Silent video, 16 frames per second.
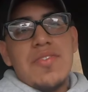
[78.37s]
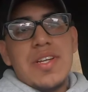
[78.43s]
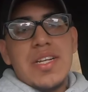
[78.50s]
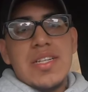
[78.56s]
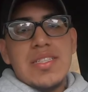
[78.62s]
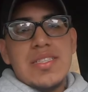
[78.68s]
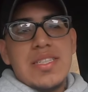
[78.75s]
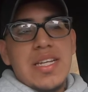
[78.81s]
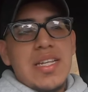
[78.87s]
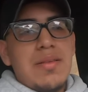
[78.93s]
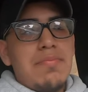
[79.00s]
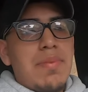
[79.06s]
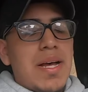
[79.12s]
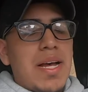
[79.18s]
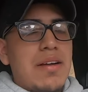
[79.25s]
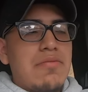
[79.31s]
They're gonna send it
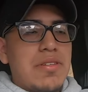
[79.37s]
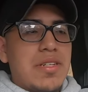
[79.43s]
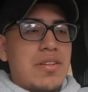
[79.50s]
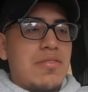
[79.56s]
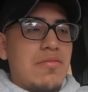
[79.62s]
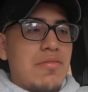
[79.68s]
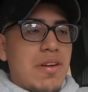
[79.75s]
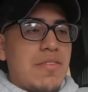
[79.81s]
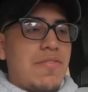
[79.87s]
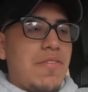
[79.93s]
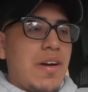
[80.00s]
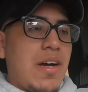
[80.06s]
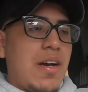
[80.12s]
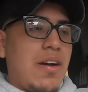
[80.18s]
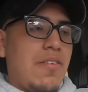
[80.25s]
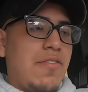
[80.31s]
back with the correct
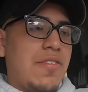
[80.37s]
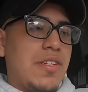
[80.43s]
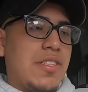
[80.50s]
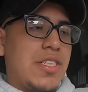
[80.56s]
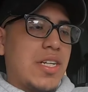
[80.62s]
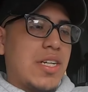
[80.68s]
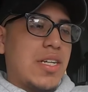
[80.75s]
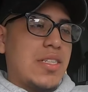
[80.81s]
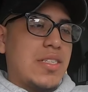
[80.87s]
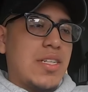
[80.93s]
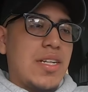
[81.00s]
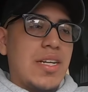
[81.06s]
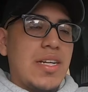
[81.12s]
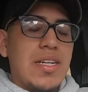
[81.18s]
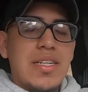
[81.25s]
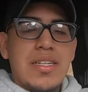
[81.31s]
file for the check engine
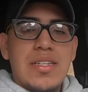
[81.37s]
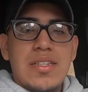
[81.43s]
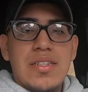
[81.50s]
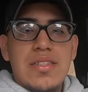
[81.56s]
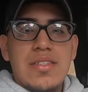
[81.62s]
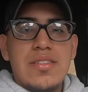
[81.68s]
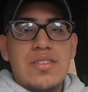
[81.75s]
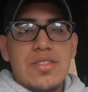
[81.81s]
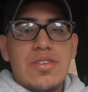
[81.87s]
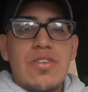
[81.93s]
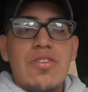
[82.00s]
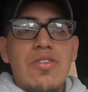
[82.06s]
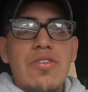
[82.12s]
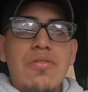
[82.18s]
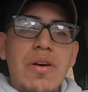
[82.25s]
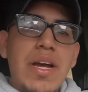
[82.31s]
light to
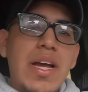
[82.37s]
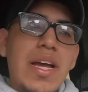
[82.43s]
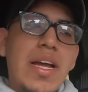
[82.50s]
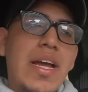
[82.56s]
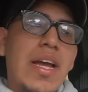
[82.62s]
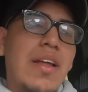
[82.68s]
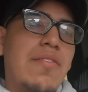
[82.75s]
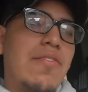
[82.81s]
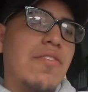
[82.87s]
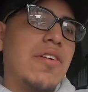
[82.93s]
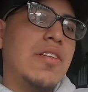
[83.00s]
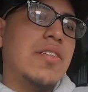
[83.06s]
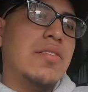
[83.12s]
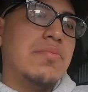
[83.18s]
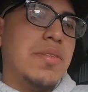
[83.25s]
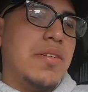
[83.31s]
go away and for it
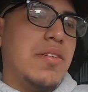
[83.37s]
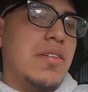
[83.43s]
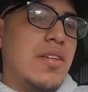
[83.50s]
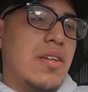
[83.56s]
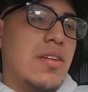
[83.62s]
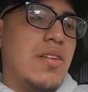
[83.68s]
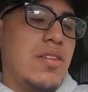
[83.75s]
to be